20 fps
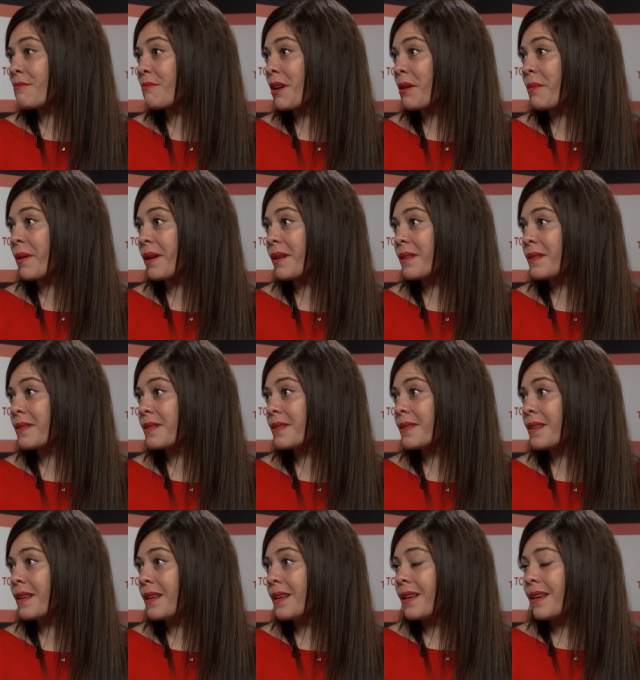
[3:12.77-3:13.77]
My
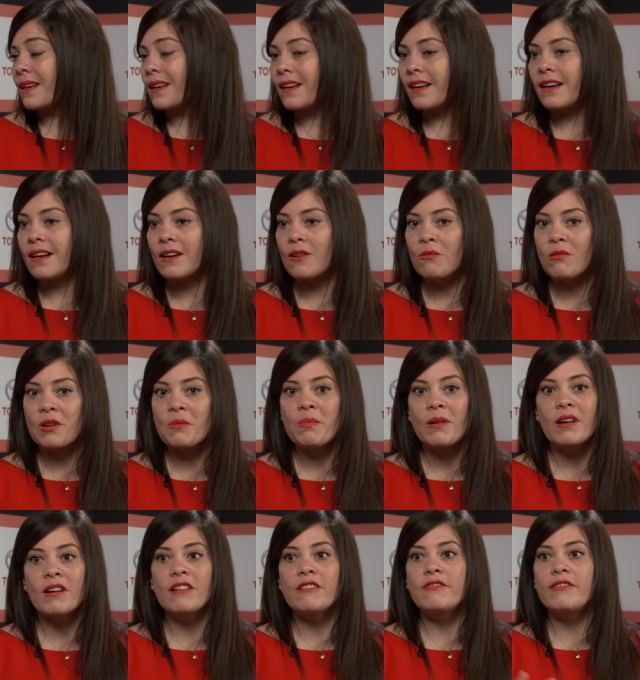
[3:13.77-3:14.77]
parents were
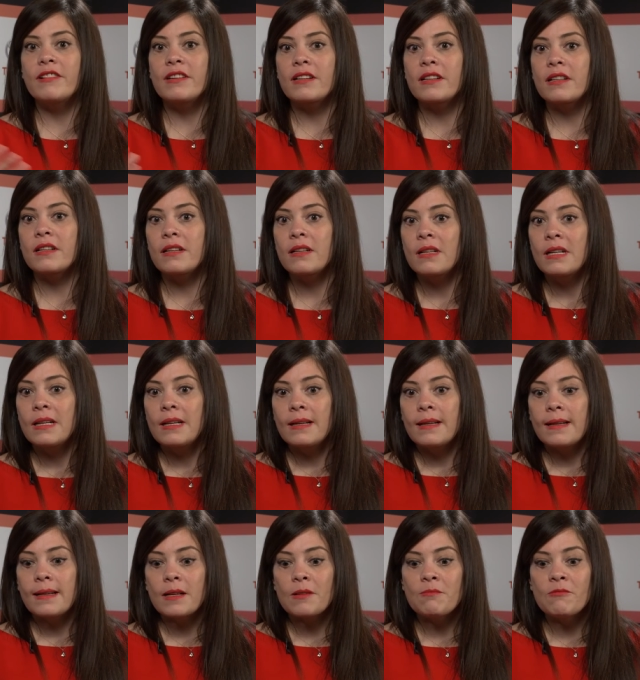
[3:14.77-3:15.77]
part of a
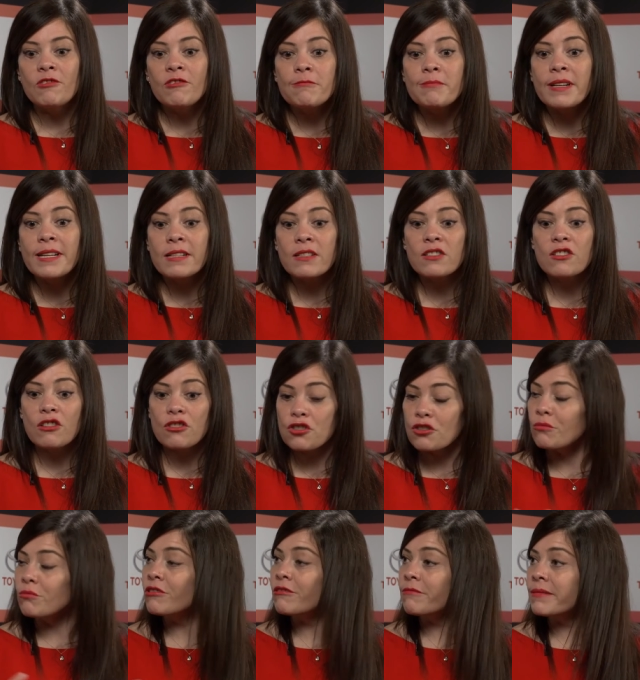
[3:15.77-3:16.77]
movement, a
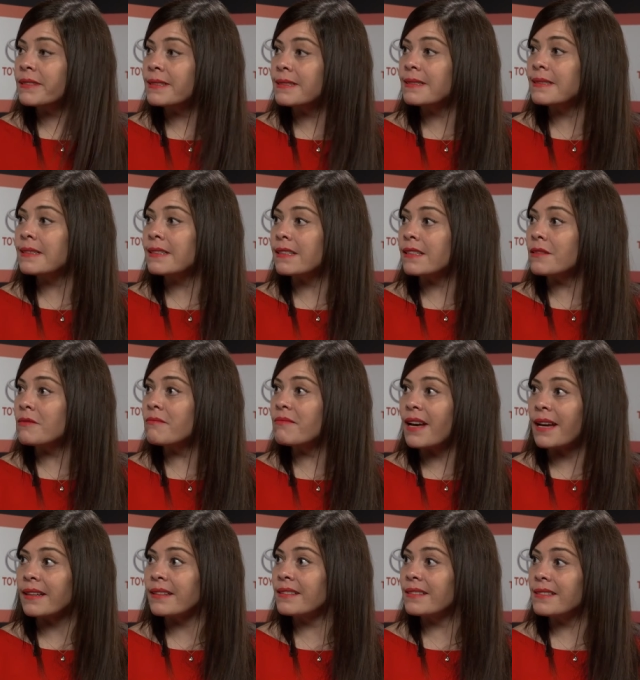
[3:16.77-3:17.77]
social movement
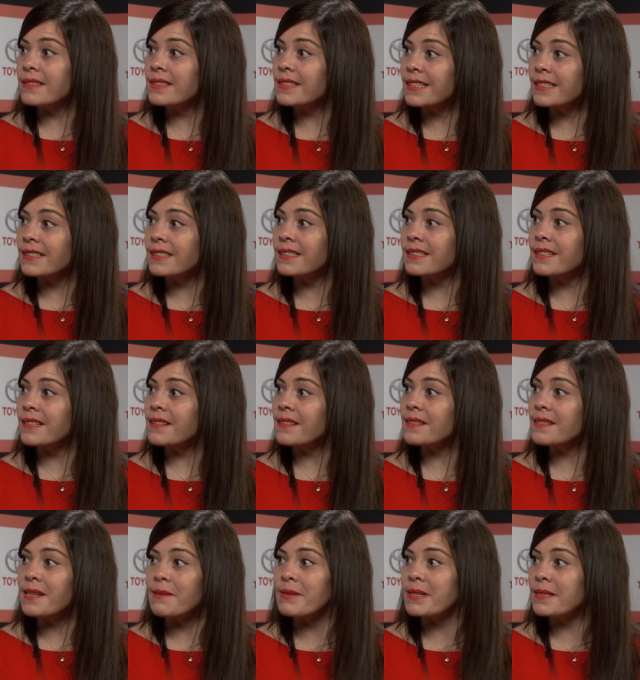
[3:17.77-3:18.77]
back in the 60s and the
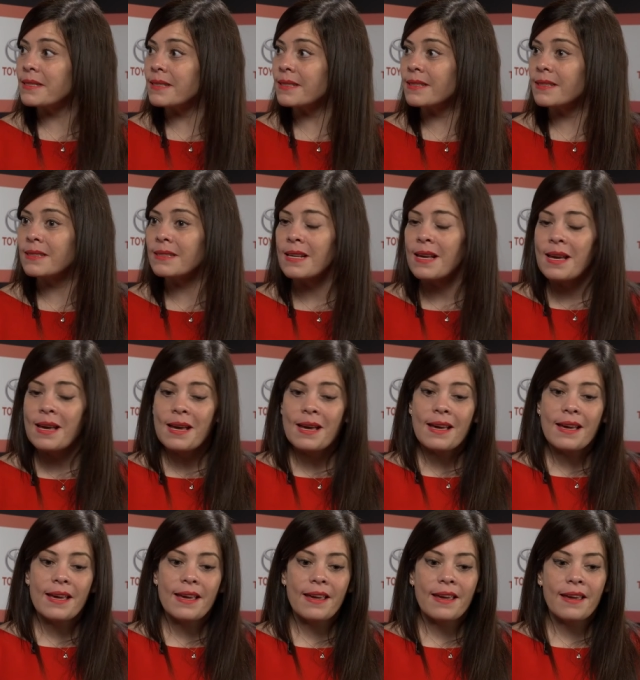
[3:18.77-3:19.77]
70s,
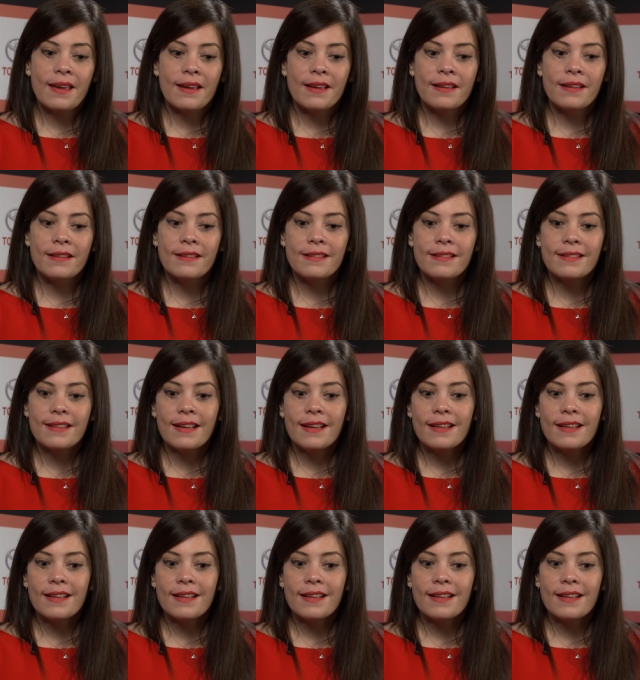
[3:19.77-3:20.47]
and